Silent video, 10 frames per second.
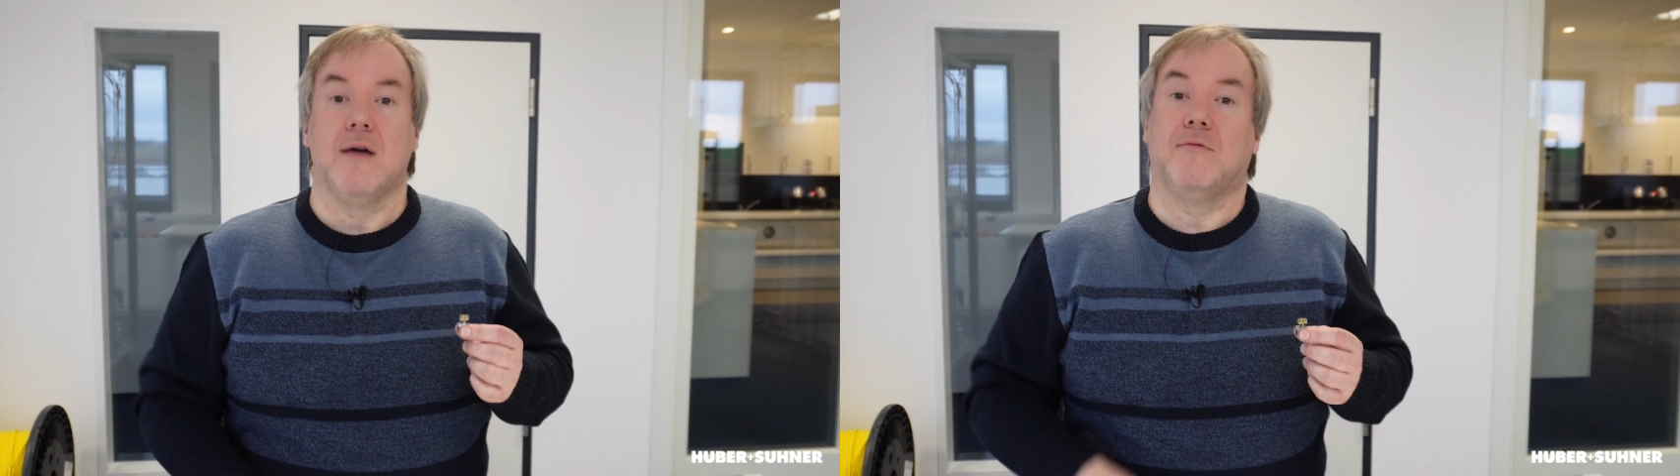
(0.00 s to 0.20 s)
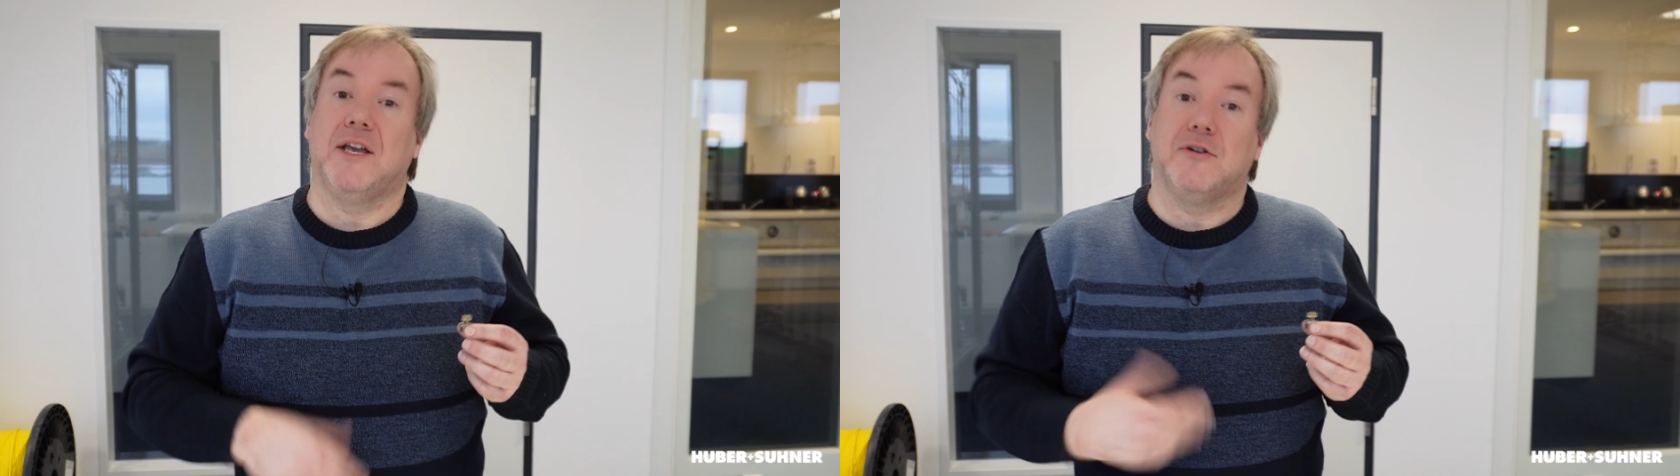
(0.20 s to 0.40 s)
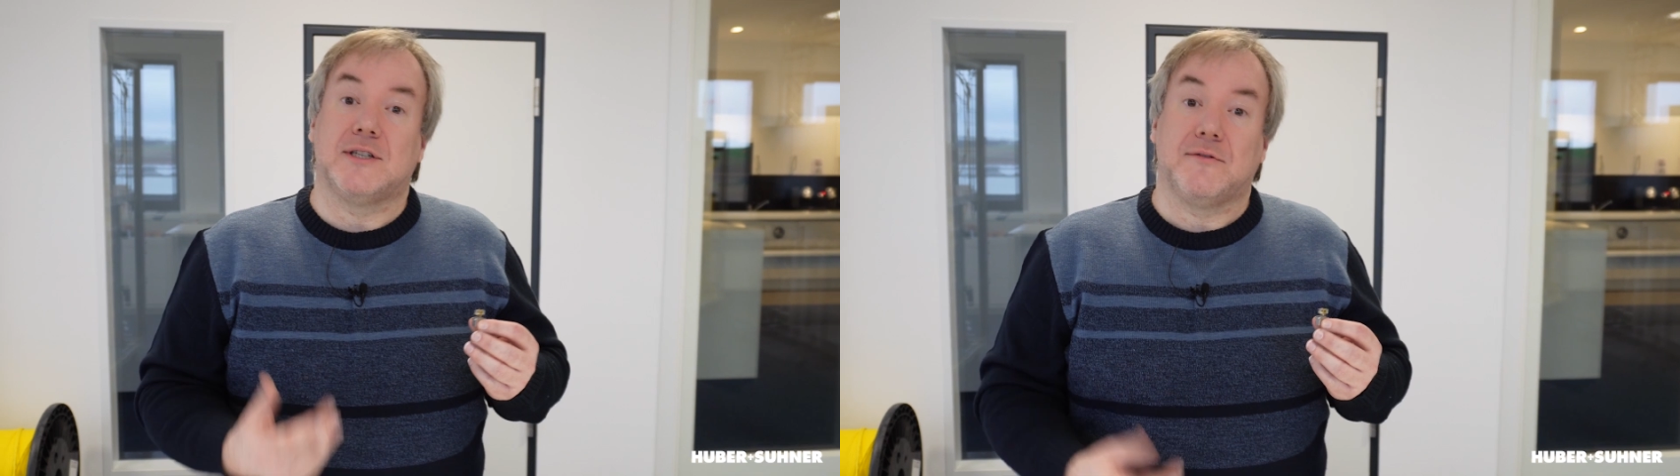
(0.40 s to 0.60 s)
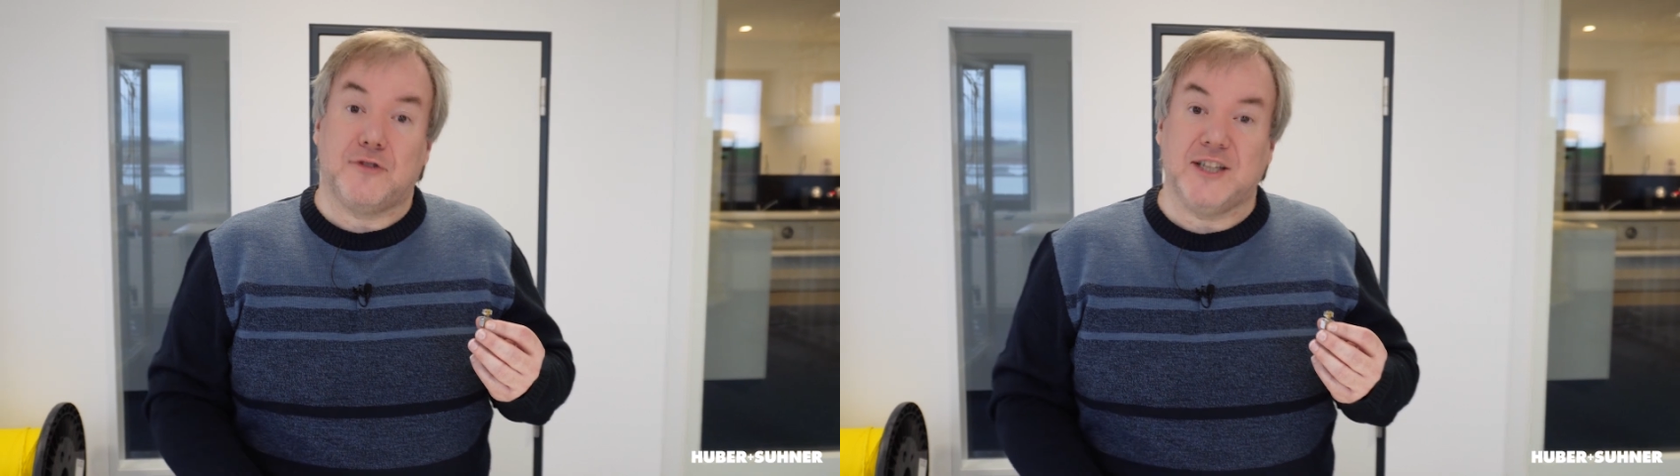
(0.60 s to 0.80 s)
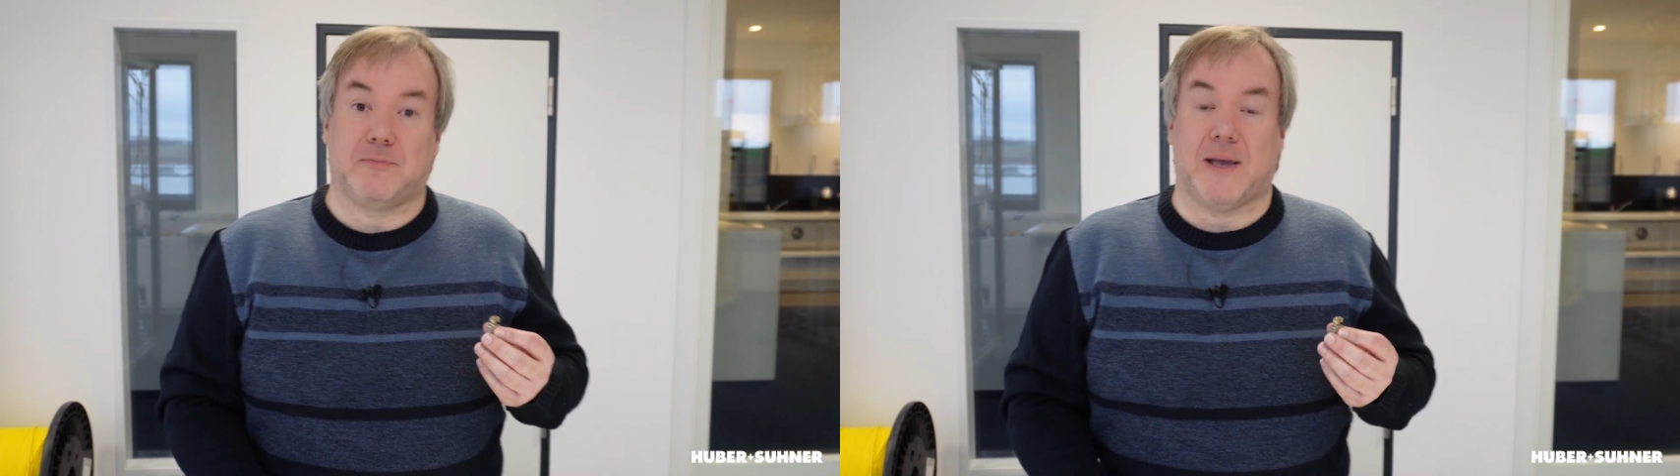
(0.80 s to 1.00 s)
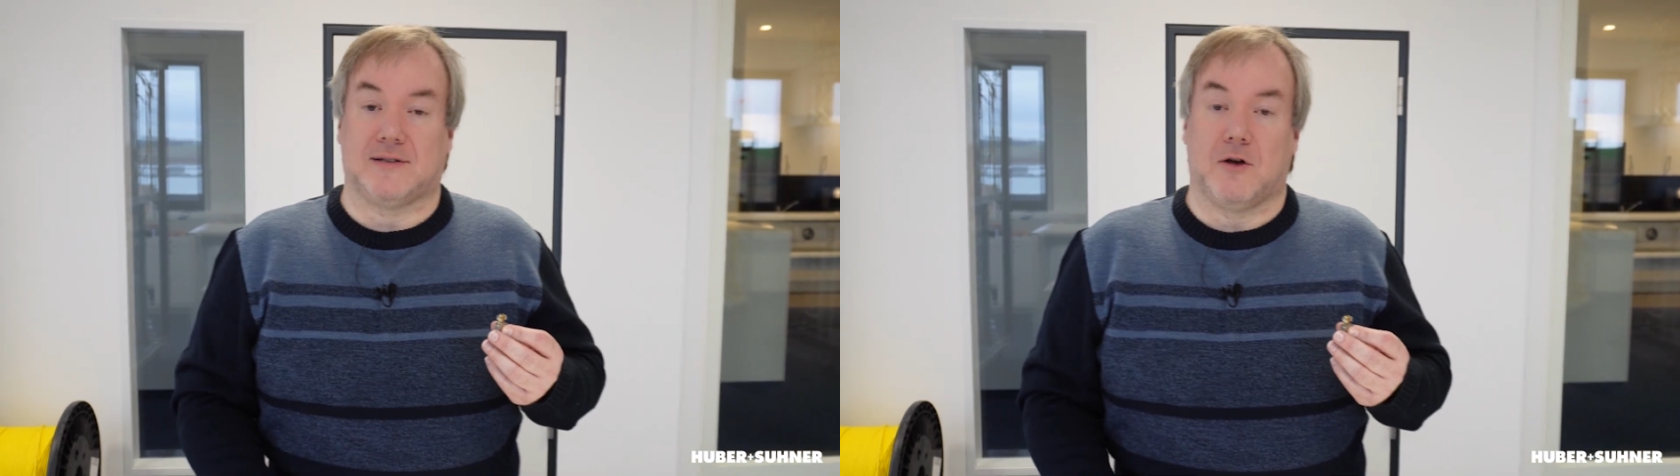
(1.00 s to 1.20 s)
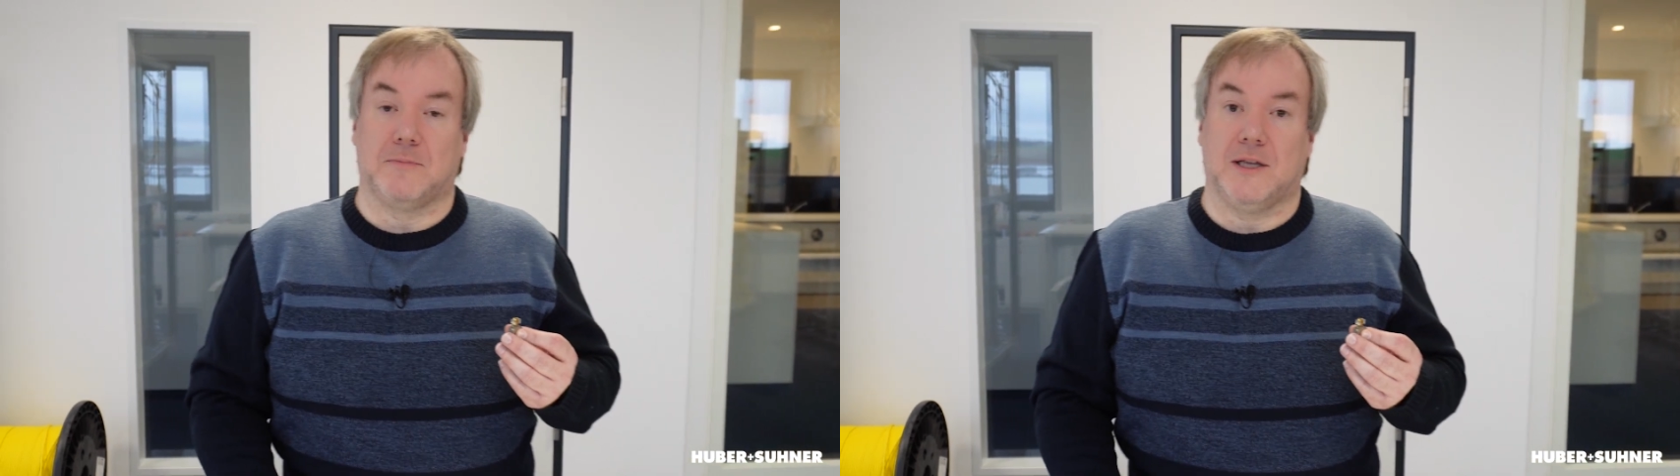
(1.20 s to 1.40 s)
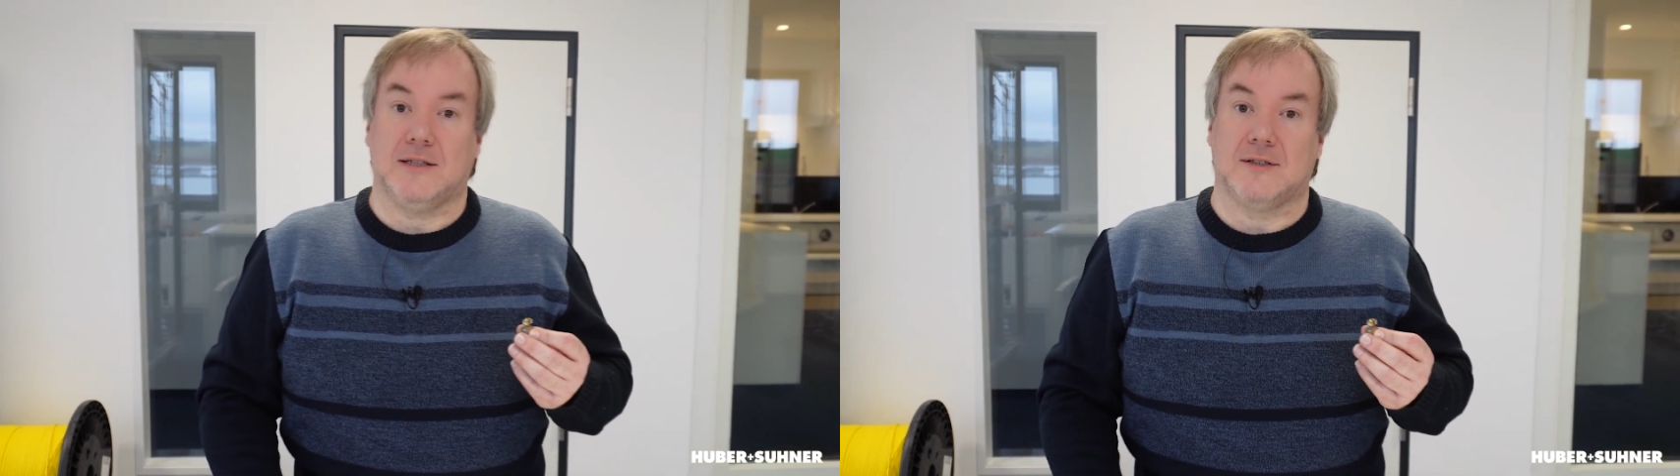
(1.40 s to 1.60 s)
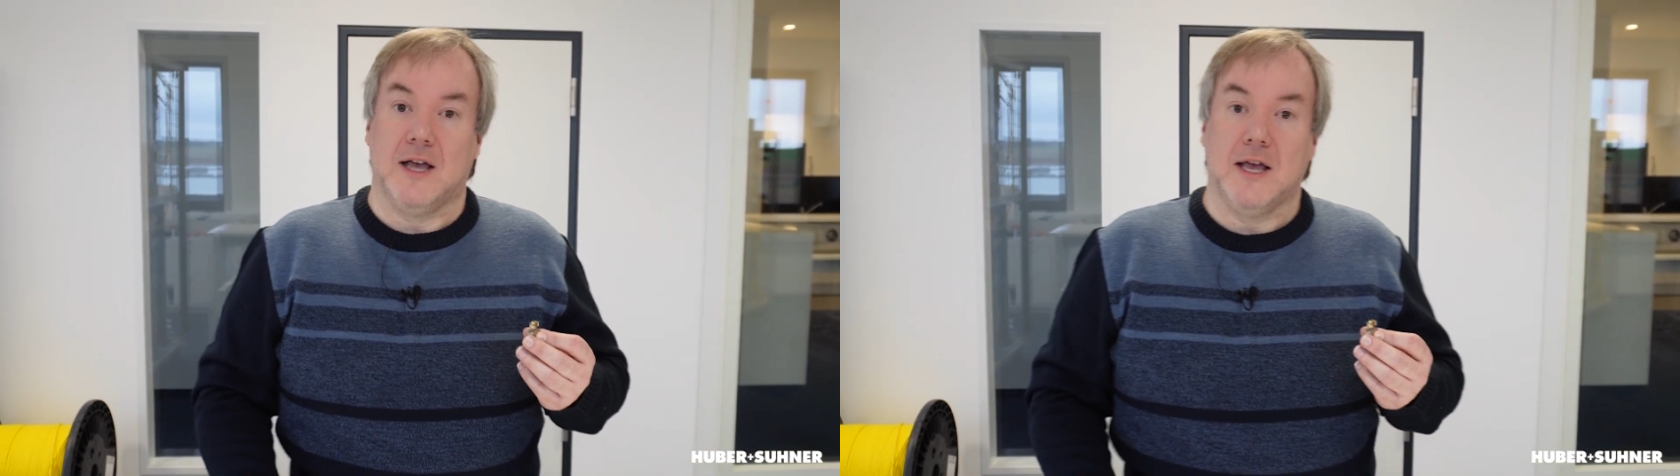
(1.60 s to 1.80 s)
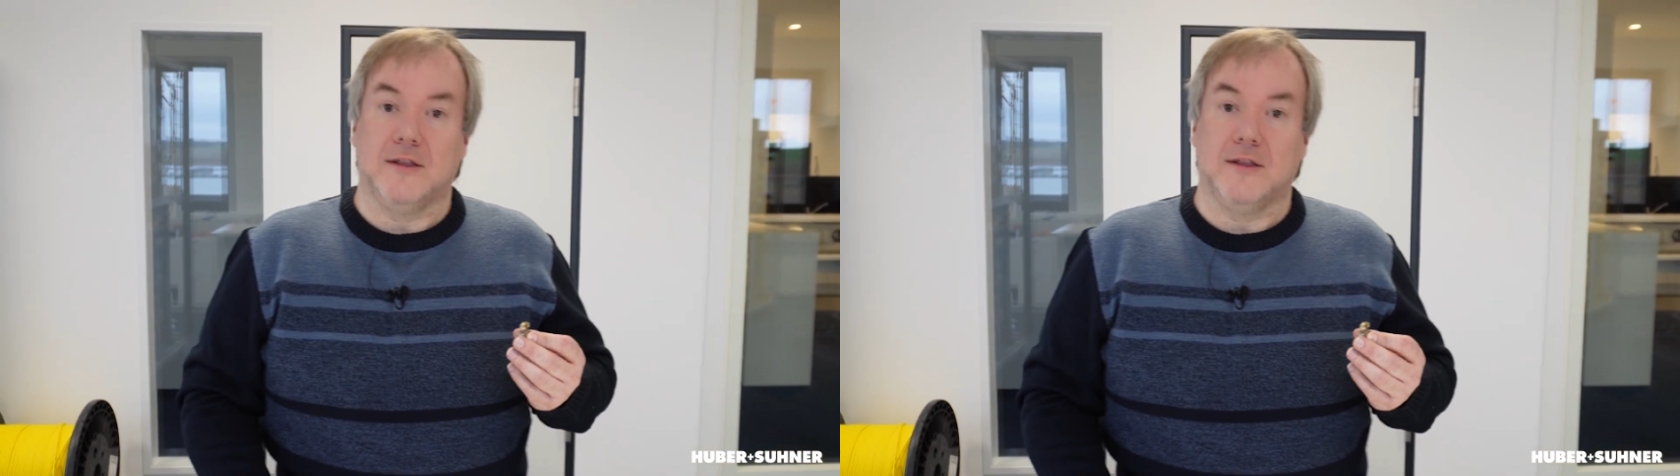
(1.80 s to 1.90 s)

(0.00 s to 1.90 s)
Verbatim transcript: We're using free space optics.